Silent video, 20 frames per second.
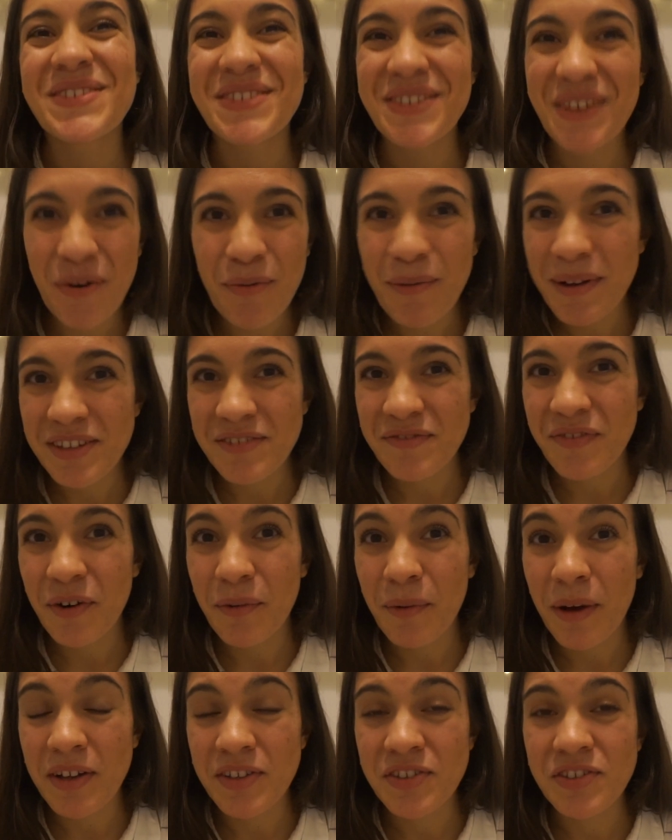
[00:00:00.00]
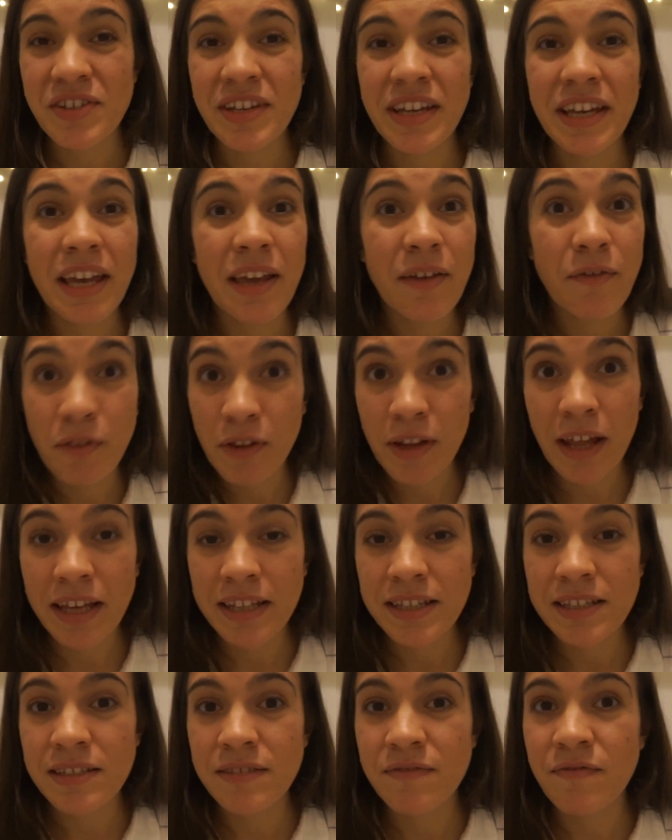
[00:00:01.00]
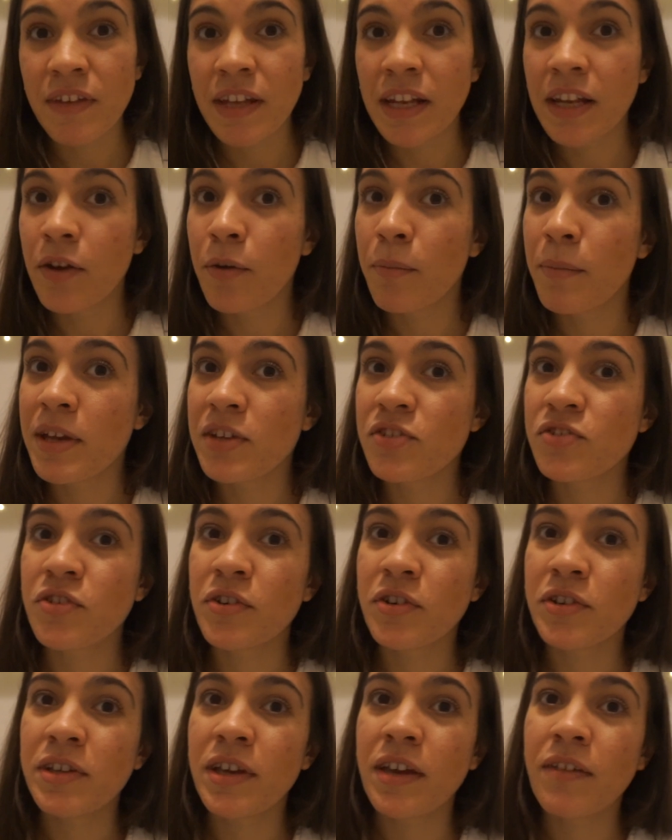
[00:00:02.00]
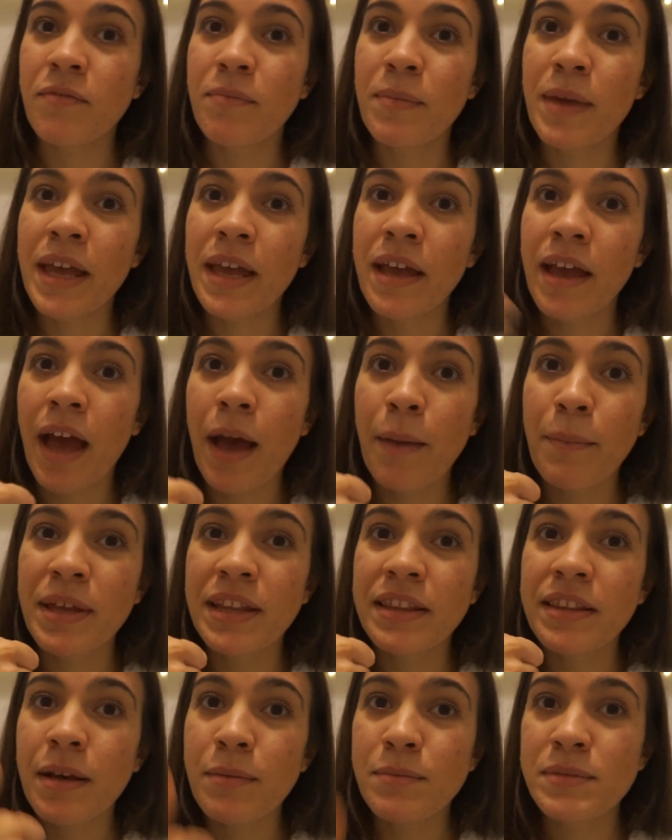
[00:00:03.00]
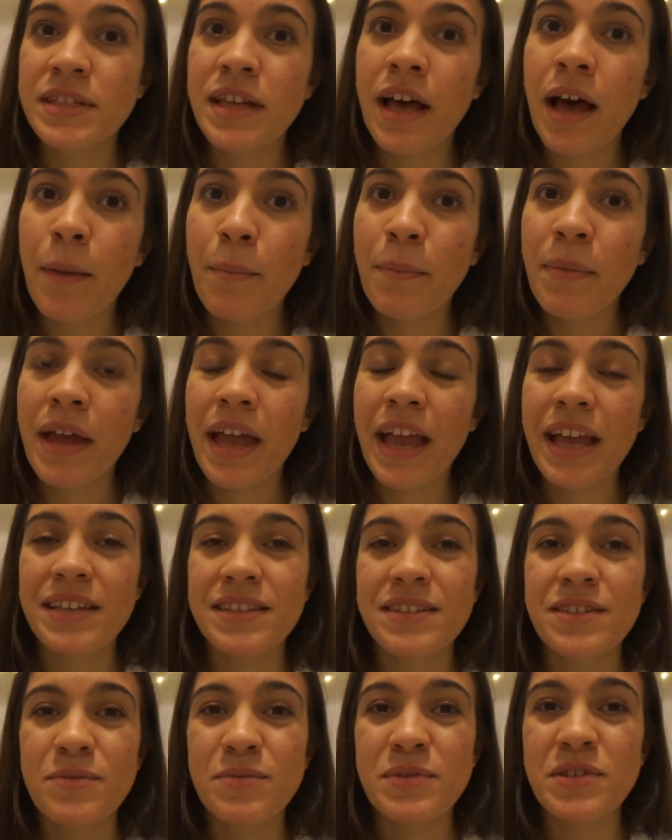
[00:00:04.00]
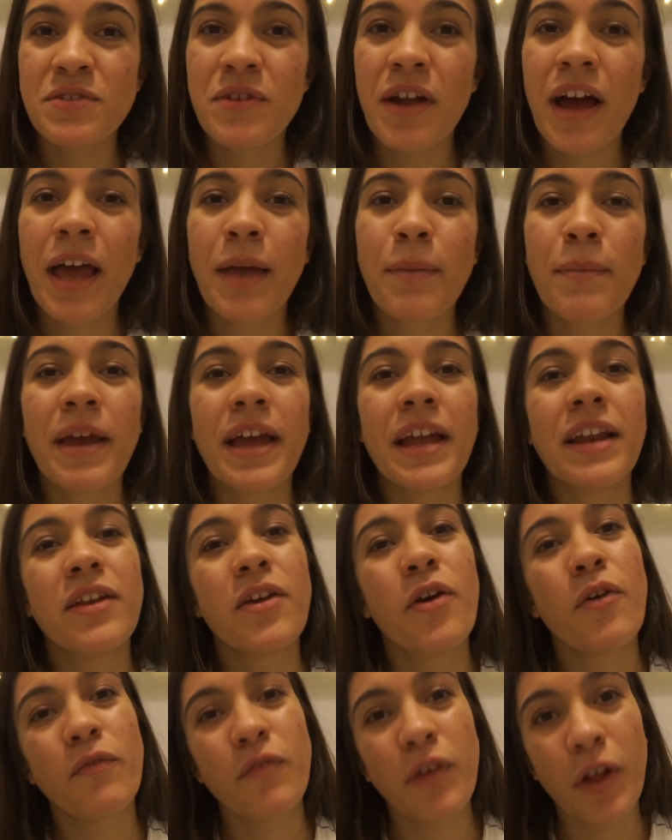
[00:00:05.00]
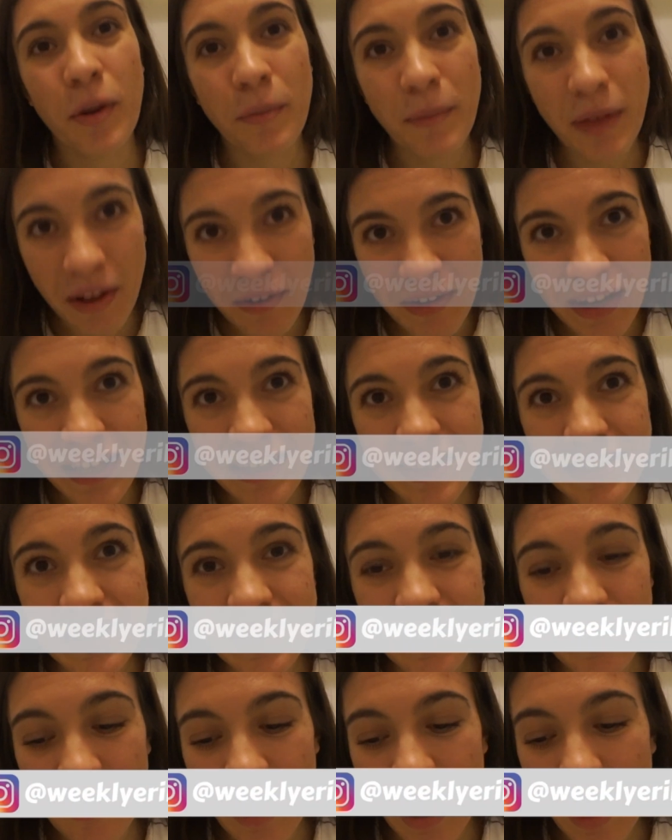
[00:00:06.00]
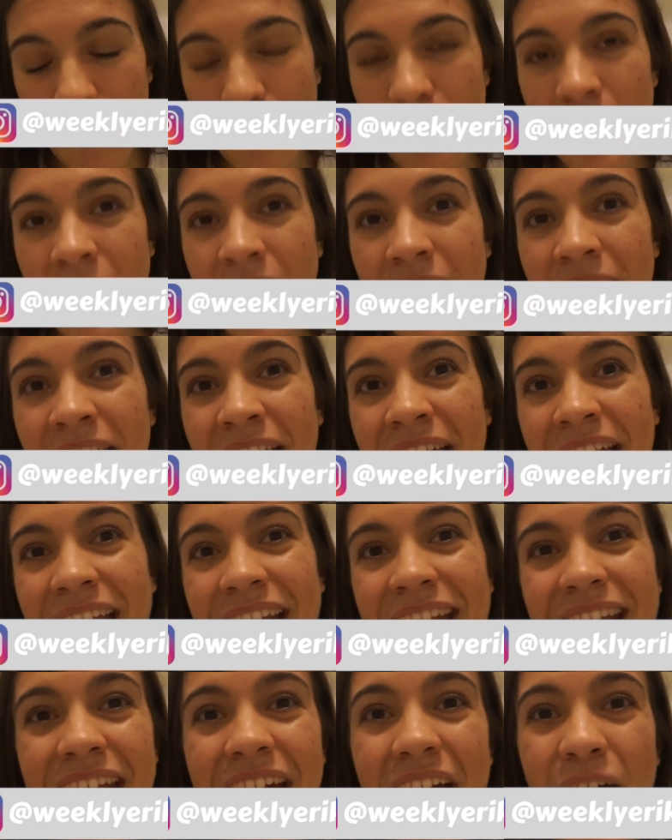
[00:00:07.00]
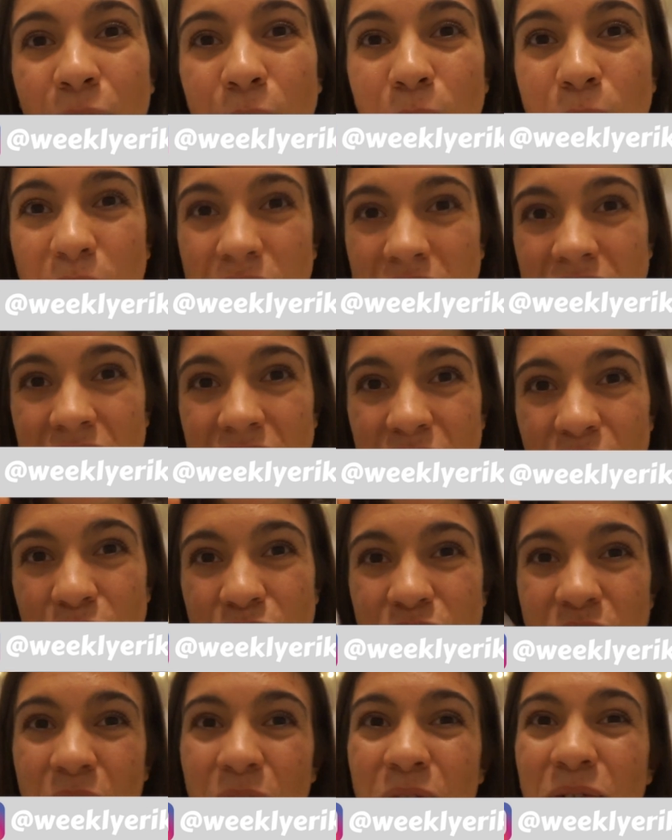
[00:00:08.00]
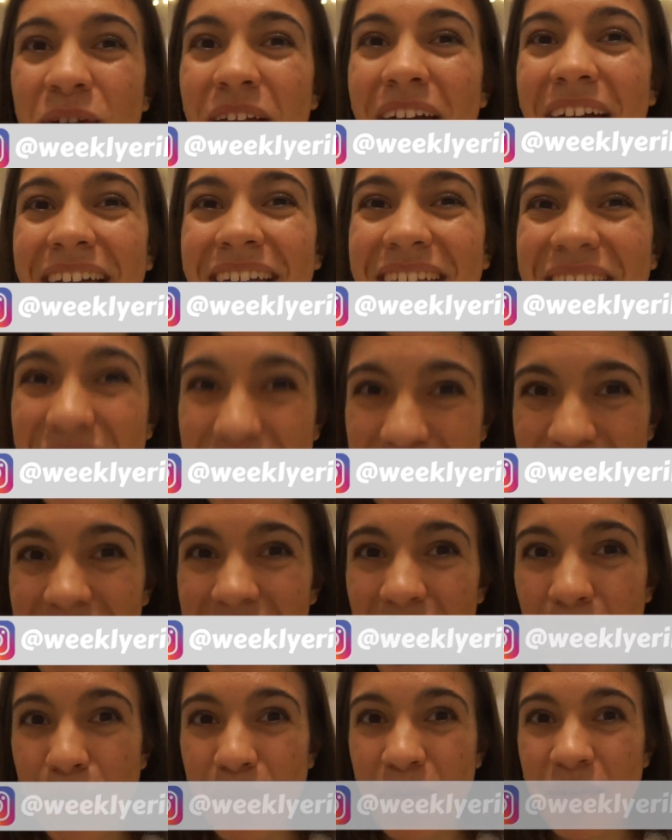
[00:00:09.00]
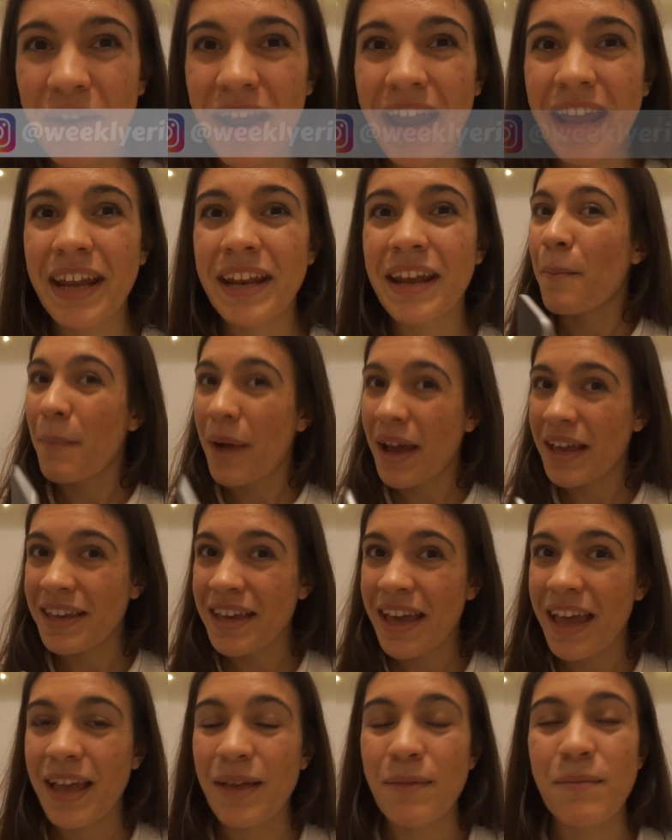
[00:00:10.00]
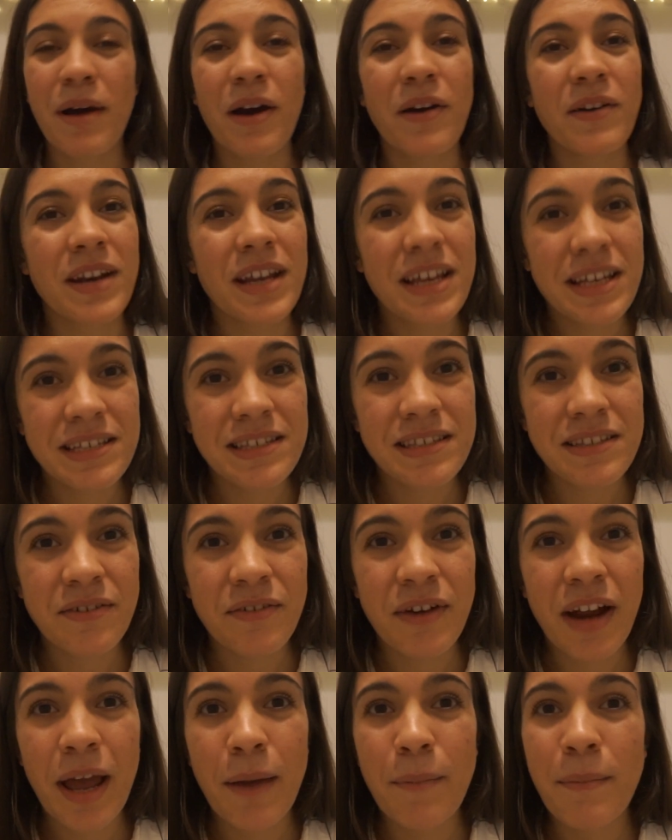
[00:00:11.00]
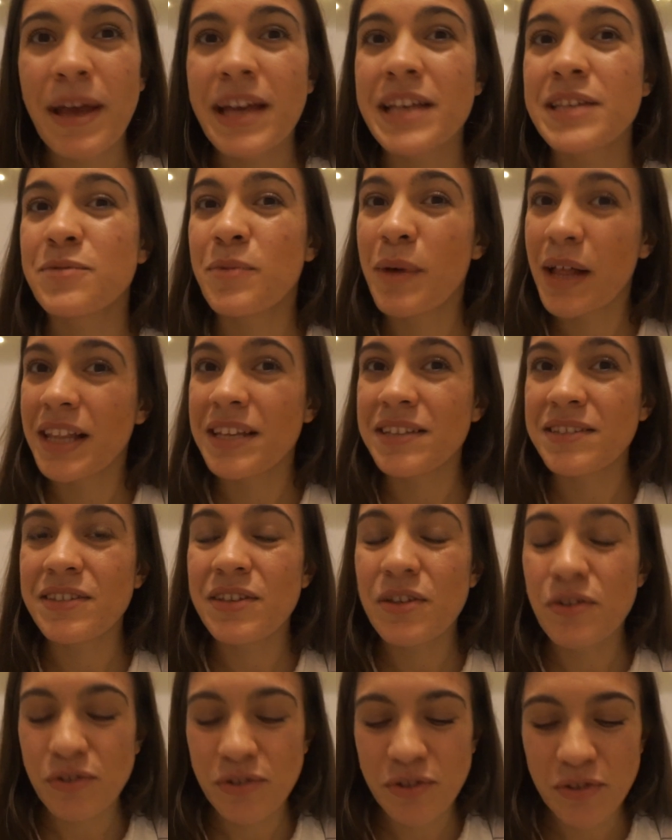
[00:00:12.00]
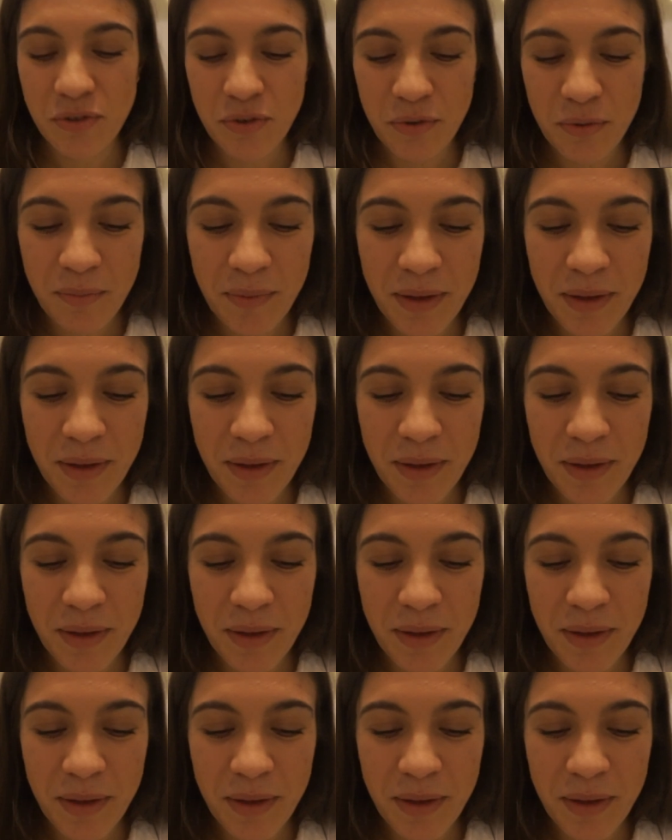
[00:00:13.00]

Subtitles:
so much for watching. If you like this video, make sure to give me a big thumbs up and subscribe and go follow me on Instagram. Now with the new phone, I can really upgrade my game on Instagram as well as YouTube,